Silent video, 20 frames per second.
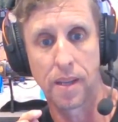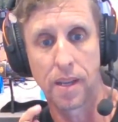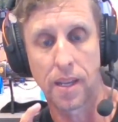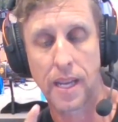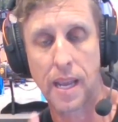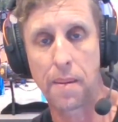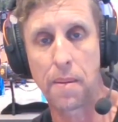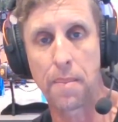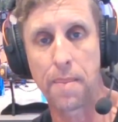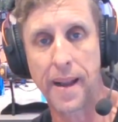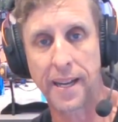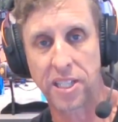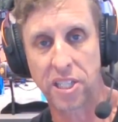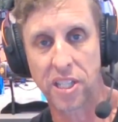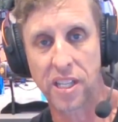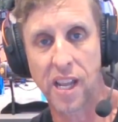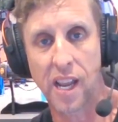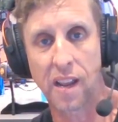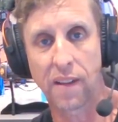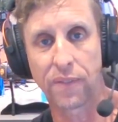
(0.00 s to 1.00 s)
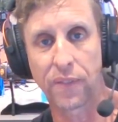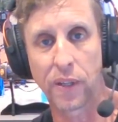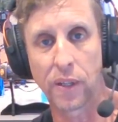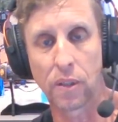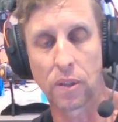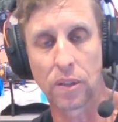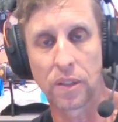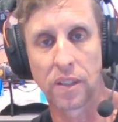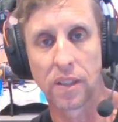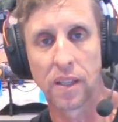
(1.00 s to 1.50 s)
coming back to the
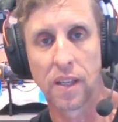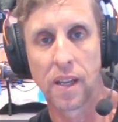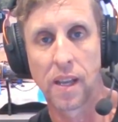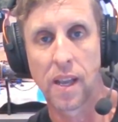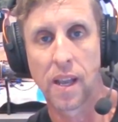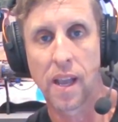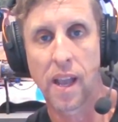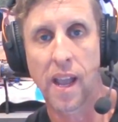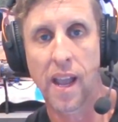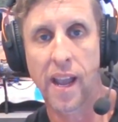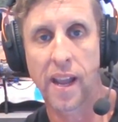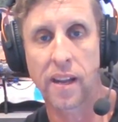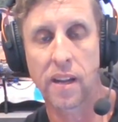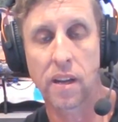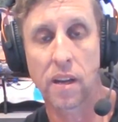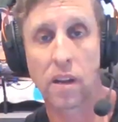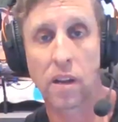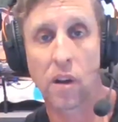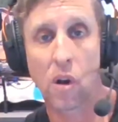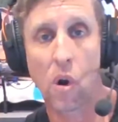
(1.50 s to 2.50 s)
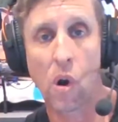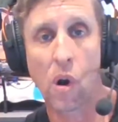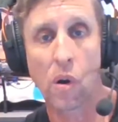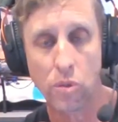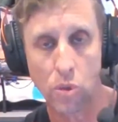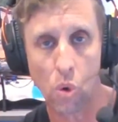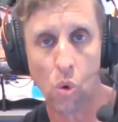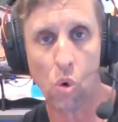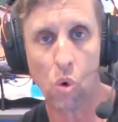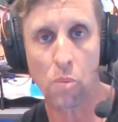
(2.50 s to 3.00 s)
airfield, and I
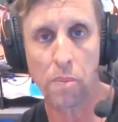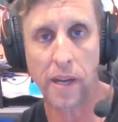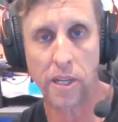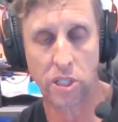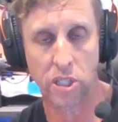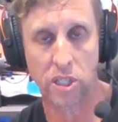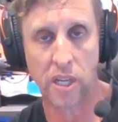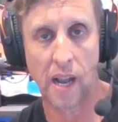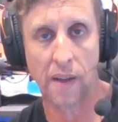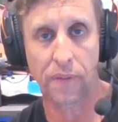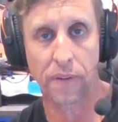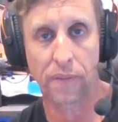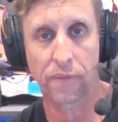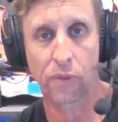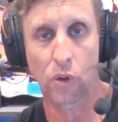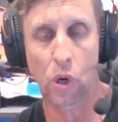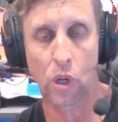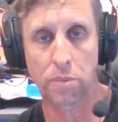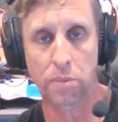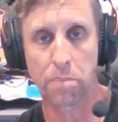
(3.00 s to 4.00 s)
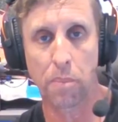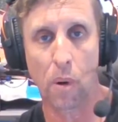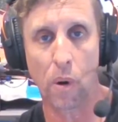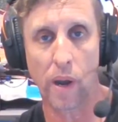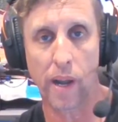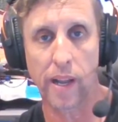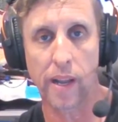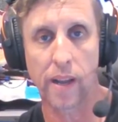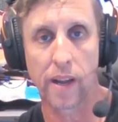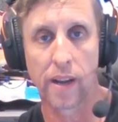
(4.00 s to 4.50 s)
was almost suffered
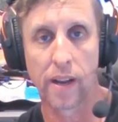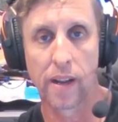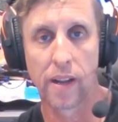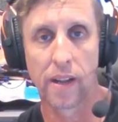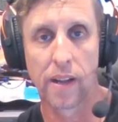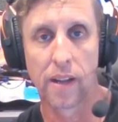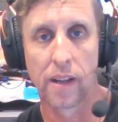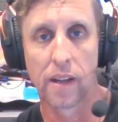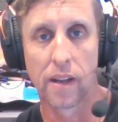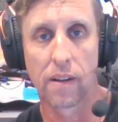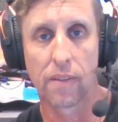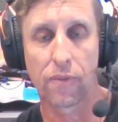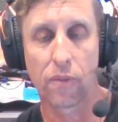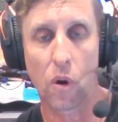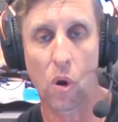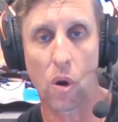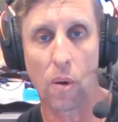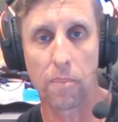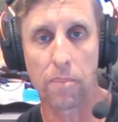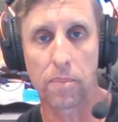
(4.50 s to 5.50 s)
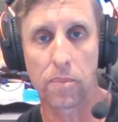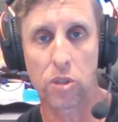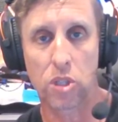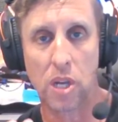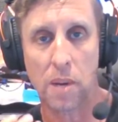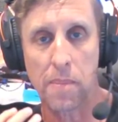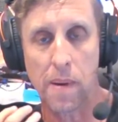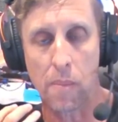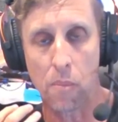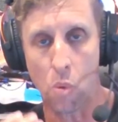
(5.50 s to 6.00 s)
frostbite from
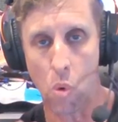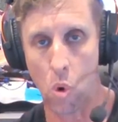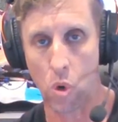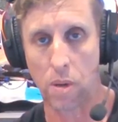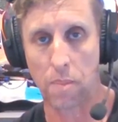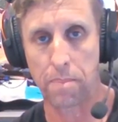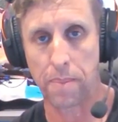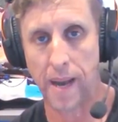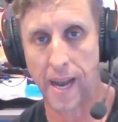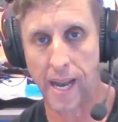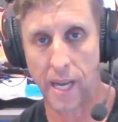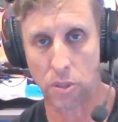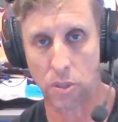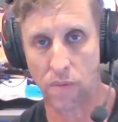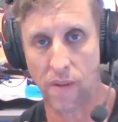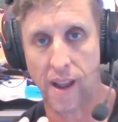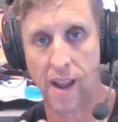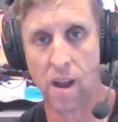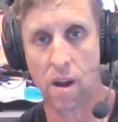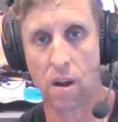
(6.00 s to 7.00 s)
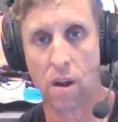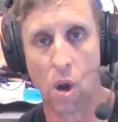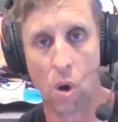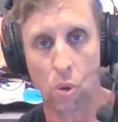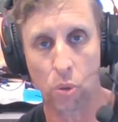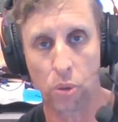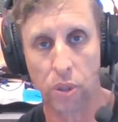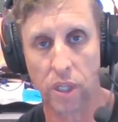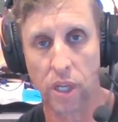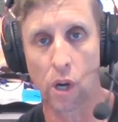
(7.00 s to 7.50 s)
someone walking past of how
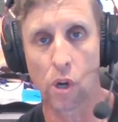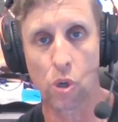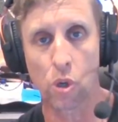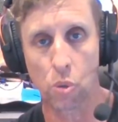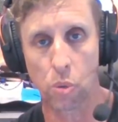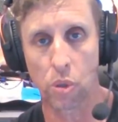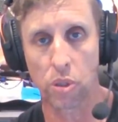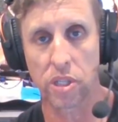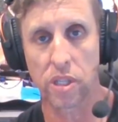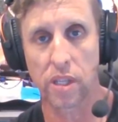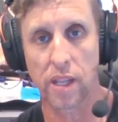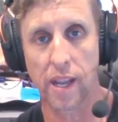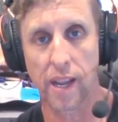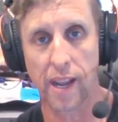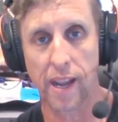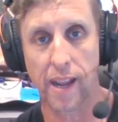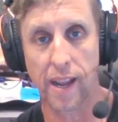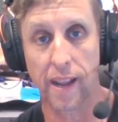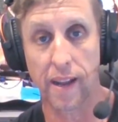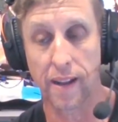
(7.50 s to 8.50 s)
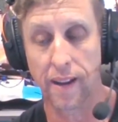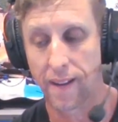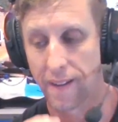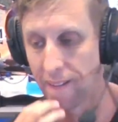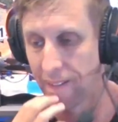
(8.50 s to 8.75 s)
cold the Coke was in their hand.